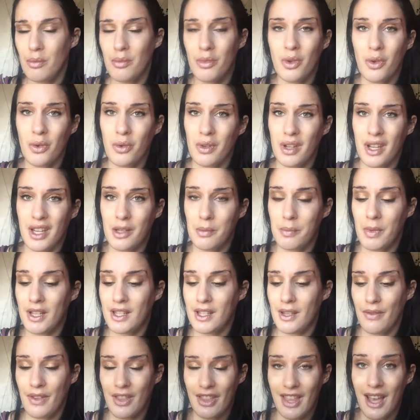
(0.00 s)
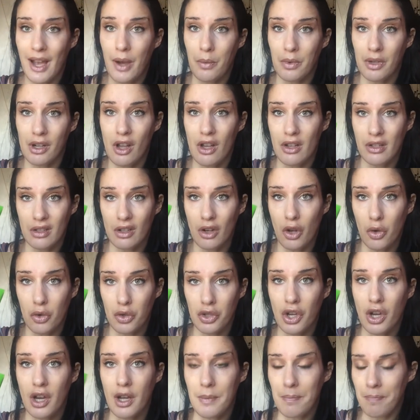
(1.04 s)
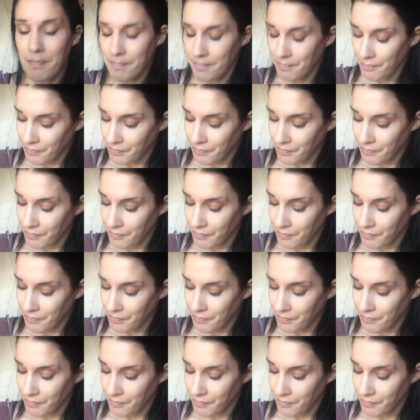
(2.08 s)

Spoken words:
not expensive, and that would last a long time,